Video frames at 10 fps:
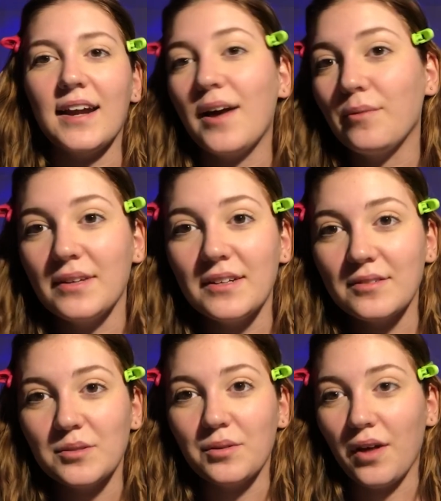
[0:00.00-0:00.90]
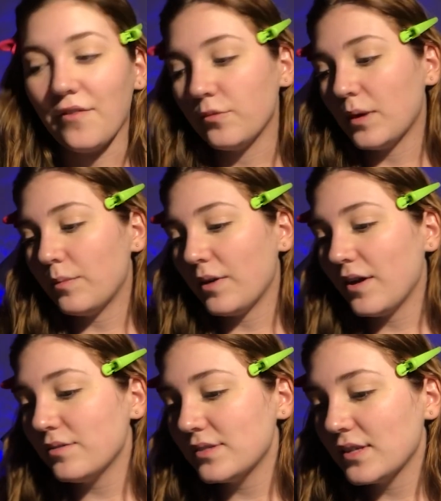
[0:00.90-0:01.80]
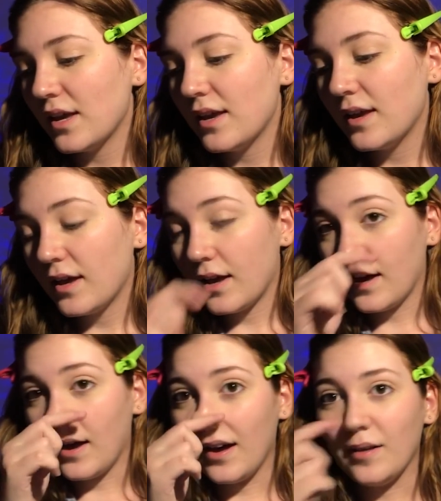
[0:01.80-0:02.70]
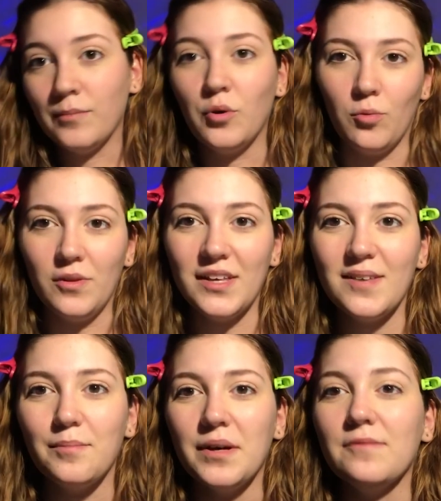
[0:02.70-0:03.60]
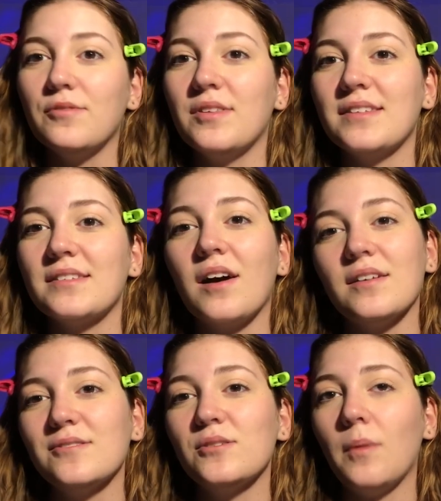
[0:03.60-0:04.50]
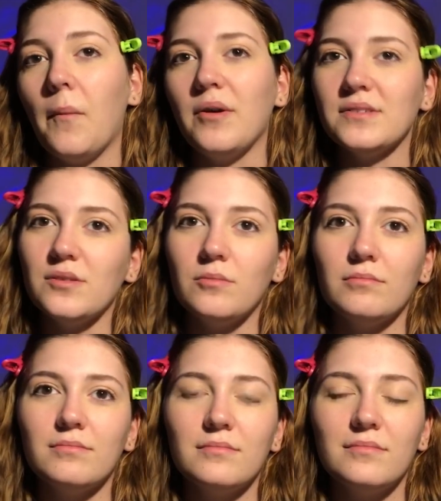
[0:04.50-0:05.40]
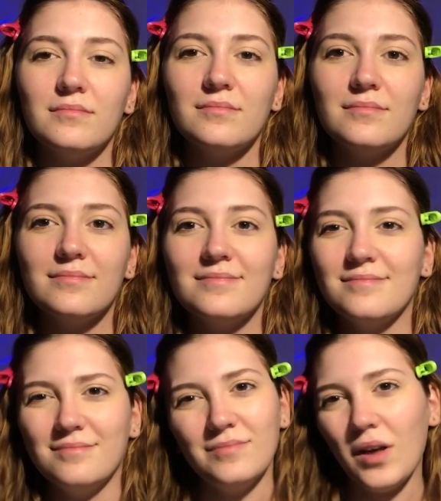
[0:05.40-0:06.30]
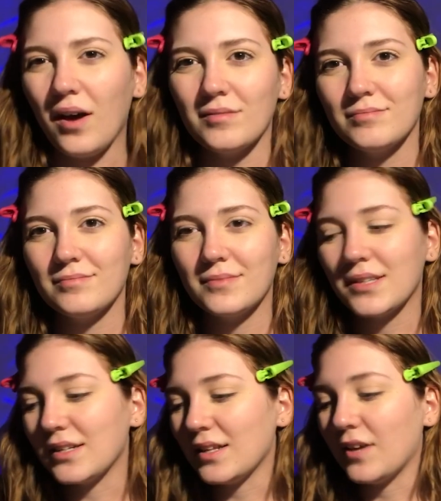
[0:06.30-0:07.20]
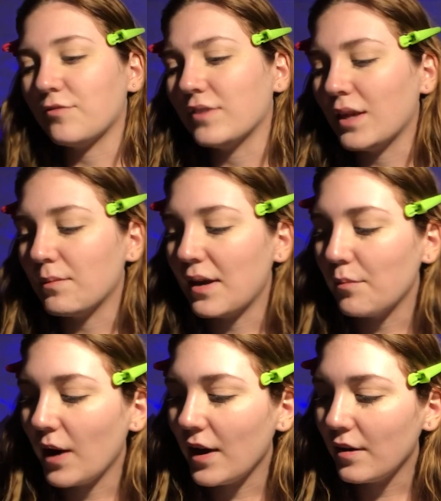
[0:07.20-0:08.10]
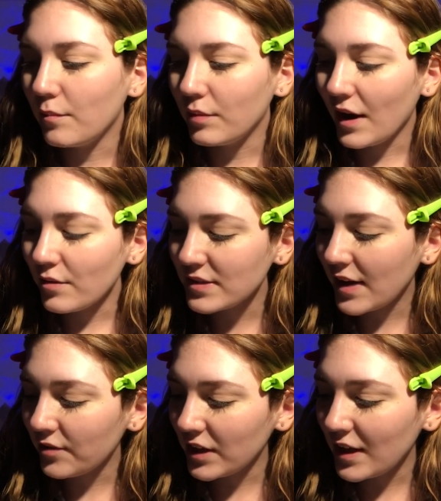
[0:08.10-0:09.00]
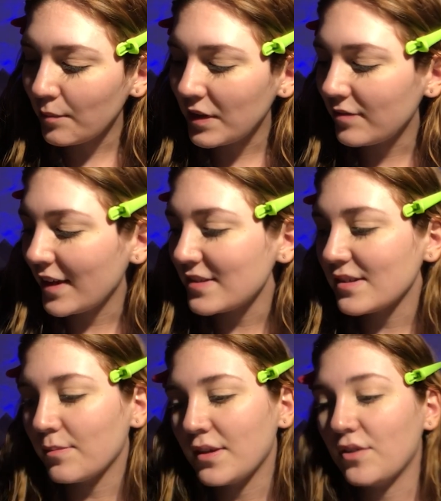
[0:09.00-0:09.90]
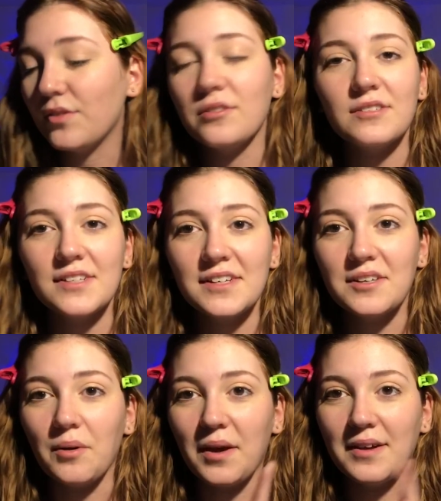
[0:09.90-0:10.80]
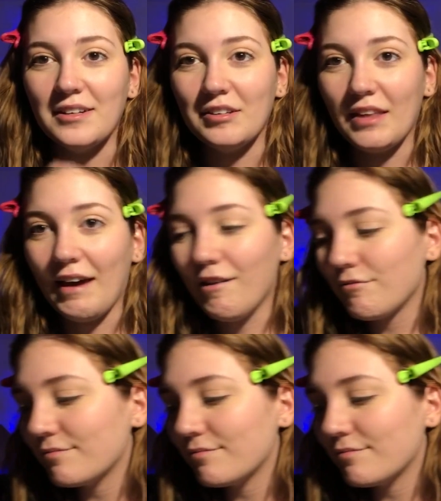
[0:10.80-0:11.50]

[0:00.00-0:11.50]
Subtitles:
I really don't do a lot for my brows normally, but for this costume I'm also not going to like fill in my brows heavily, but if that's something you're interested in, go ahead and do that.